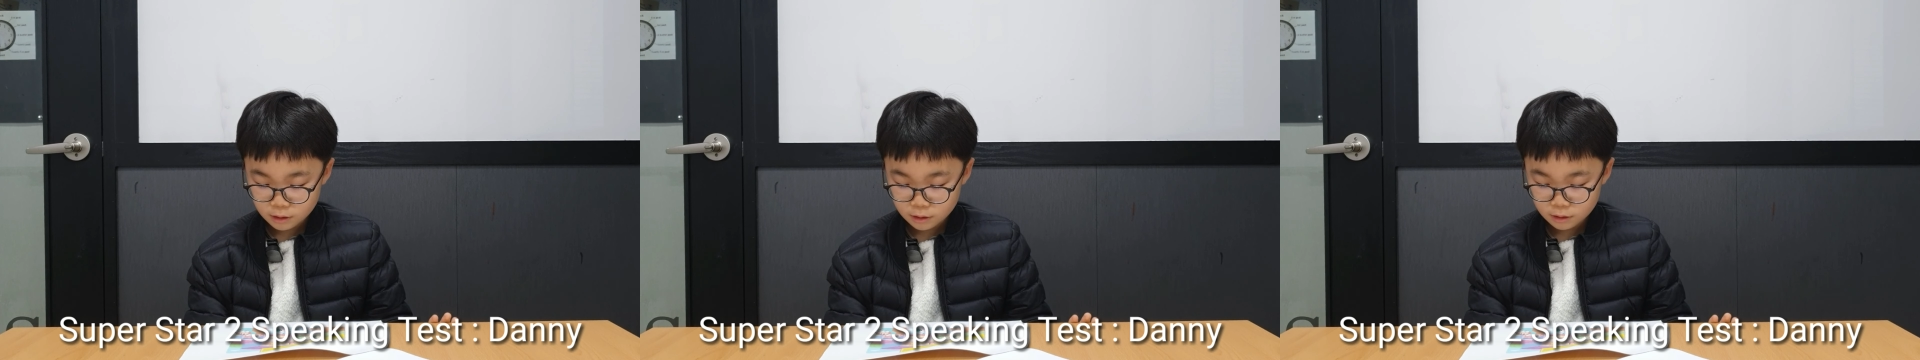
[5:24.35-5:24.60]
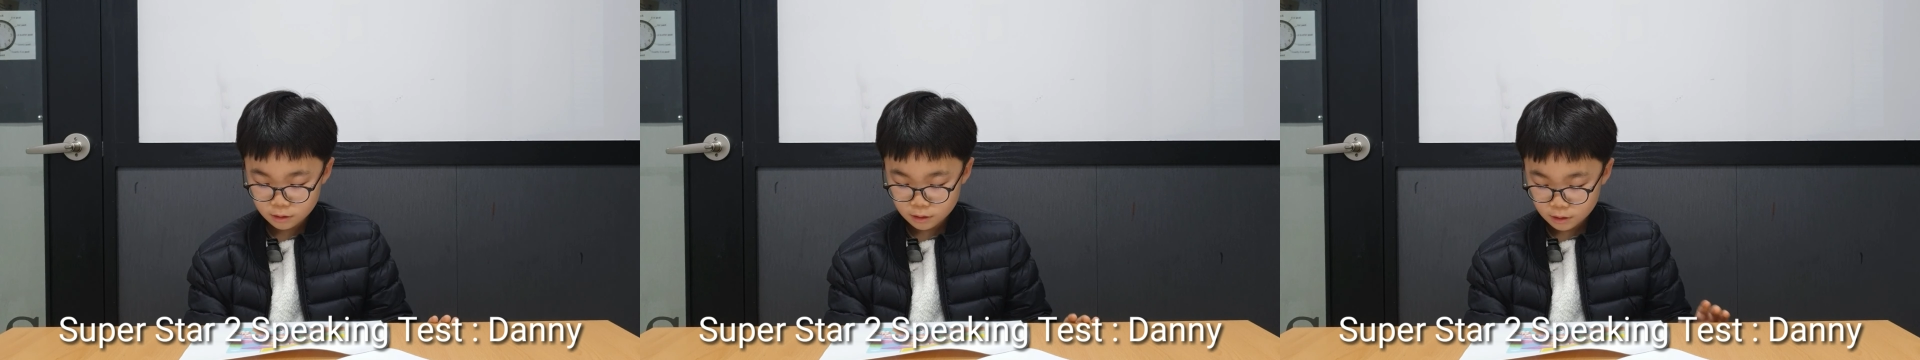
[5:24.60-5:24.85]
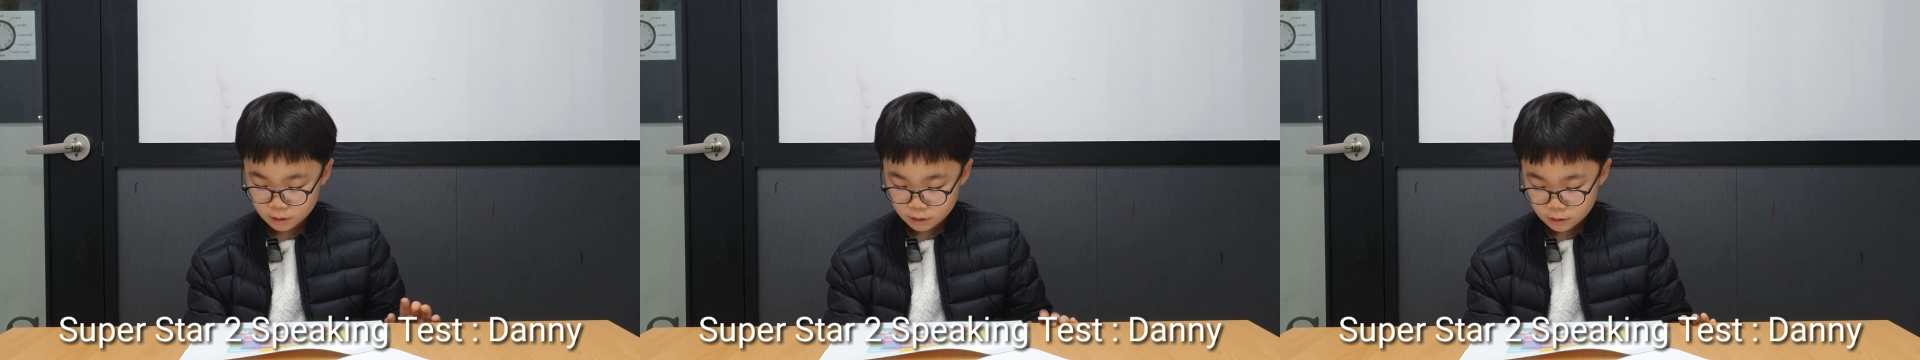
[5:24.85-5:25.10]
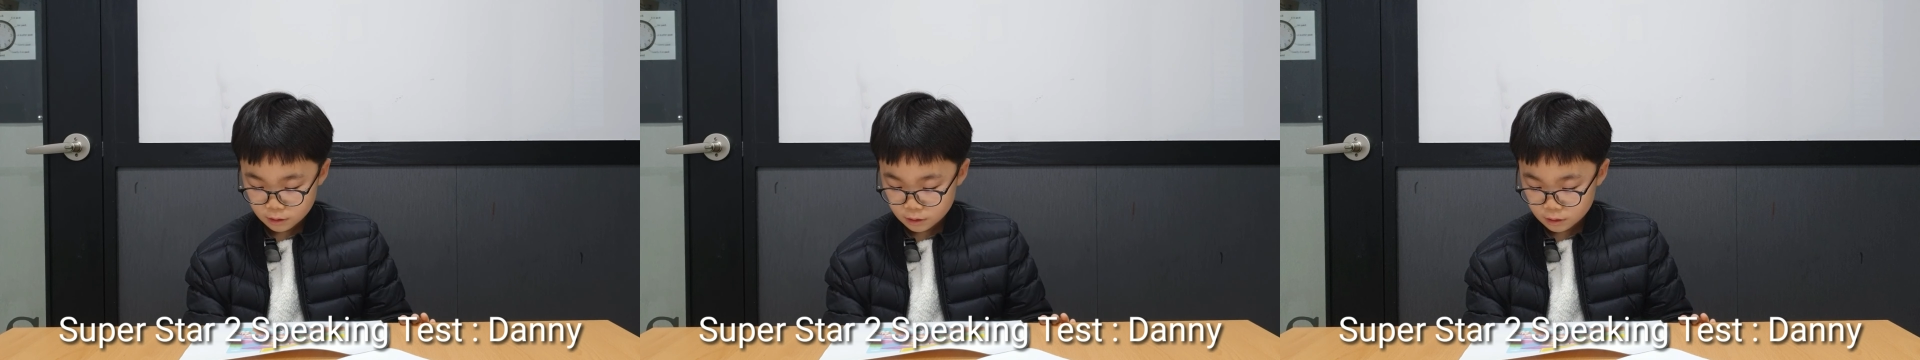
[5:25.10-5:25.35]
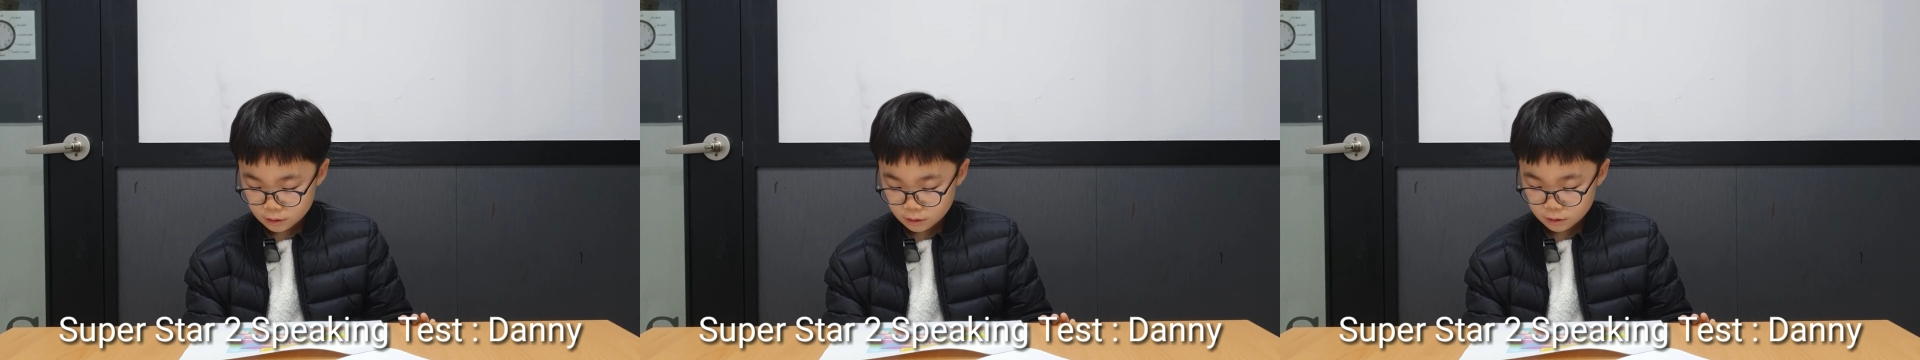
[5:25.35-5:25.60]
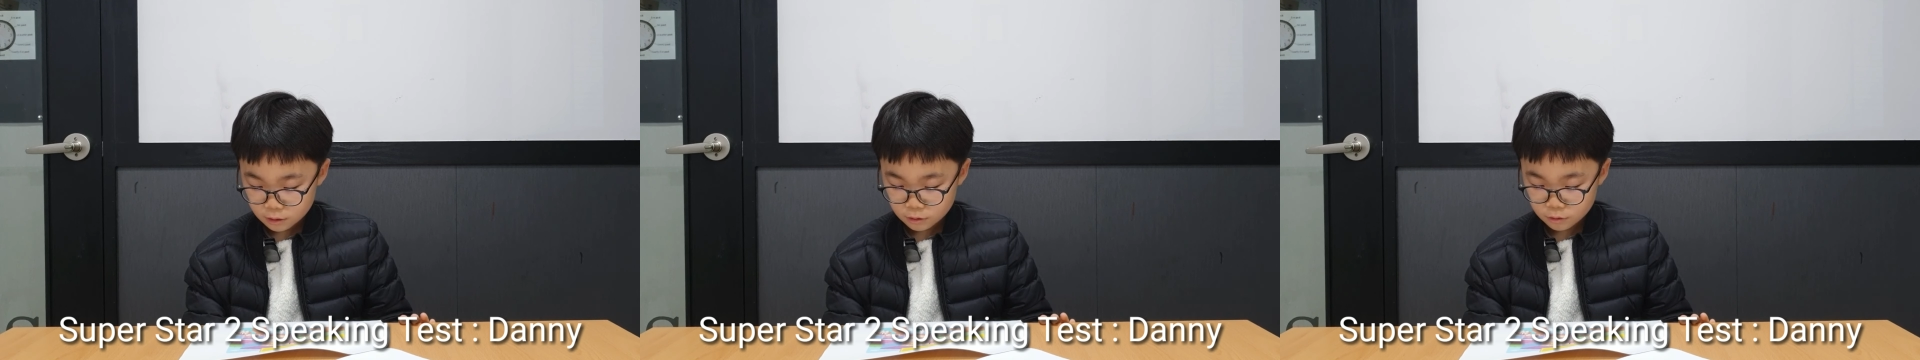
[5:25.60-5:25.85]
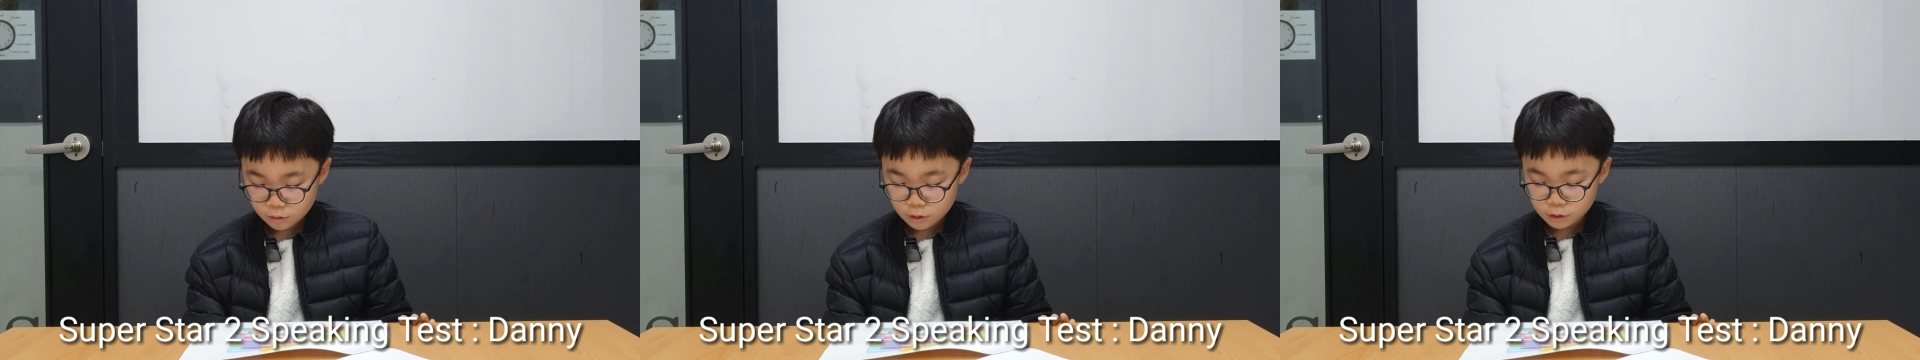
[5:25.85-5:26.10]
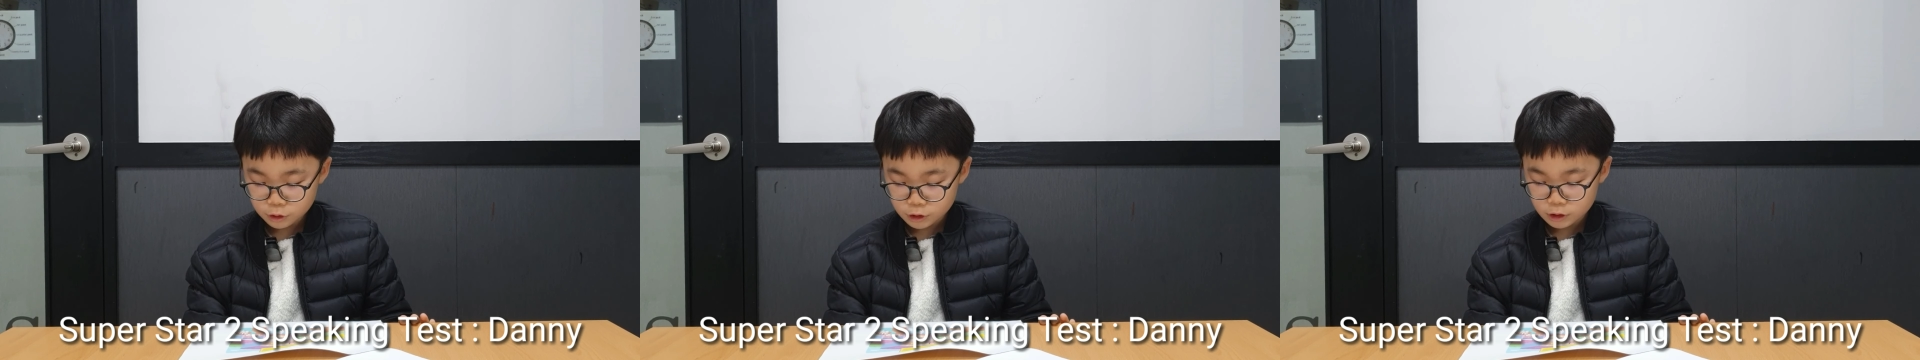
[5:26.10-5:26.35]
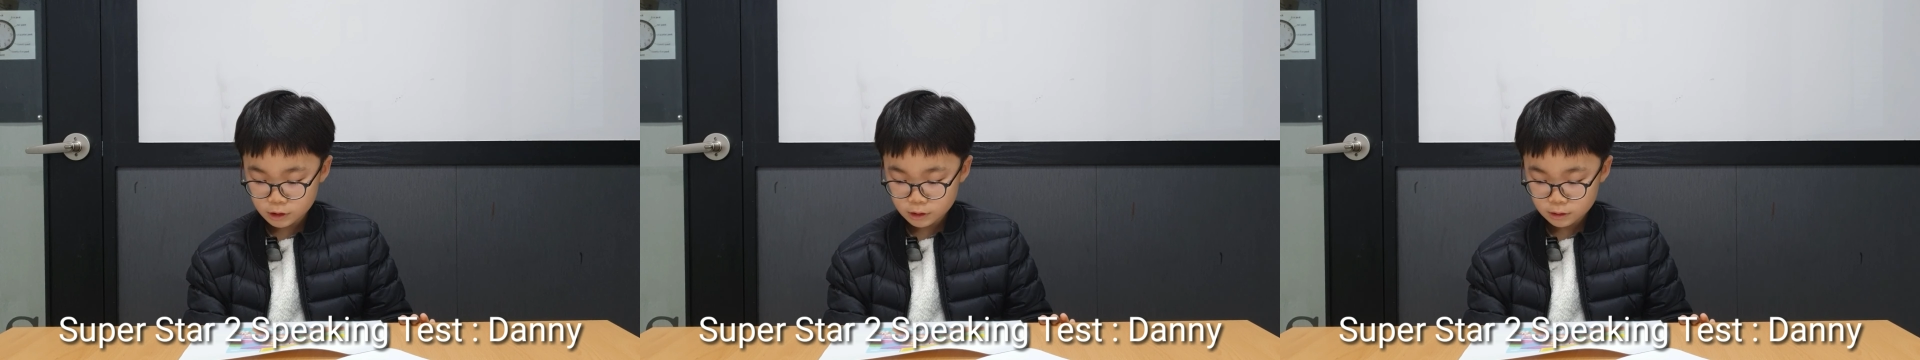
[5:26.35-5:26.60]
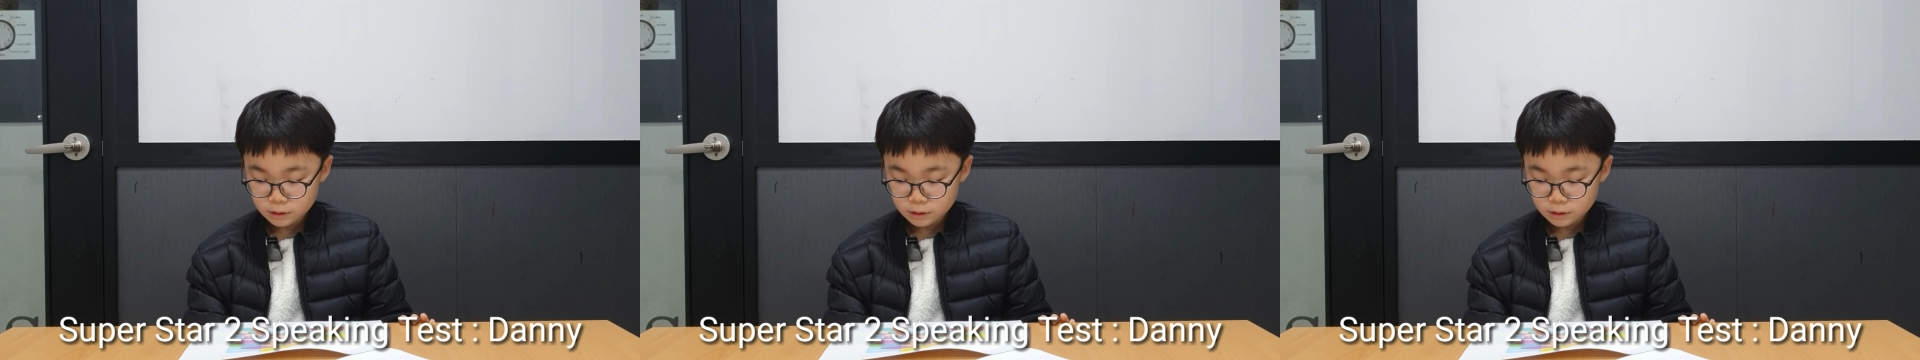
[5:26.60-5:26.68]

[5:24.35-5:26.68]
the garage.